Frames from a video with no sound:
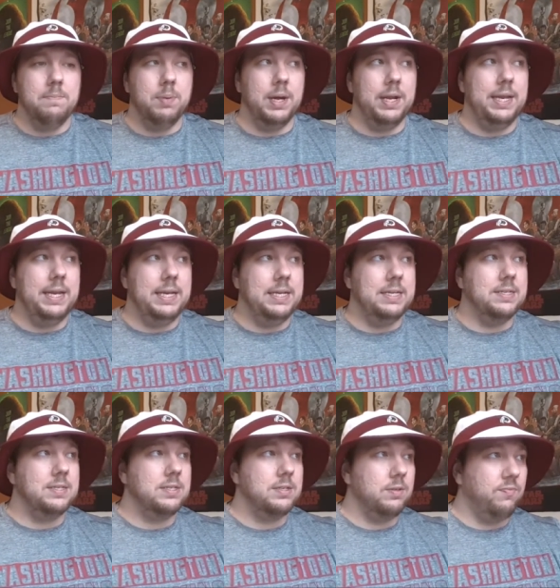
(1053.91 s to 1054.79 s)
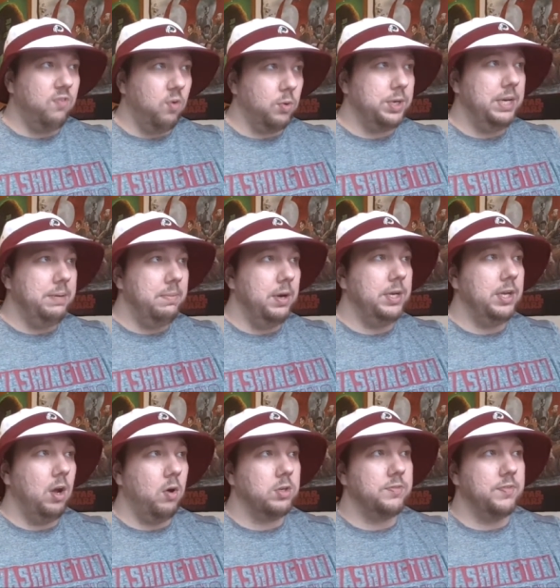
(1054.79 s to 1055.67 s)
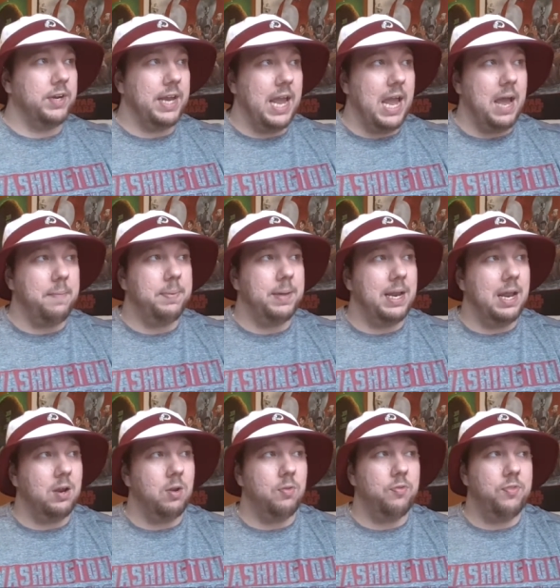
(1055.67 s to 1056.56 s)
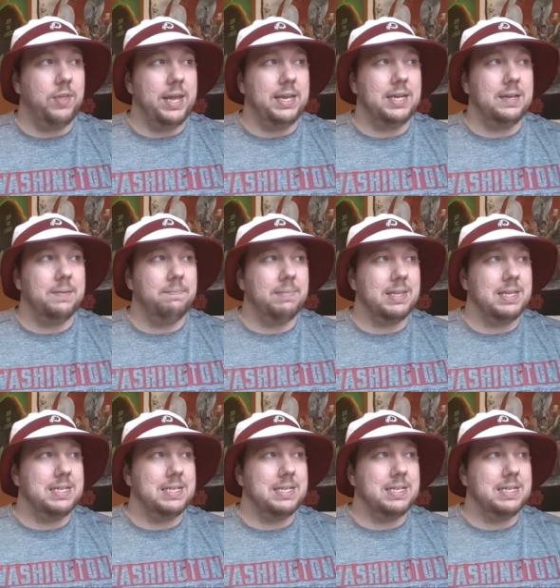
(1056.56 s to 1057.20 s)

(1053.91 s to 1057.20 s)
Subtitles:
But he's $14 million of our cap, and I don't think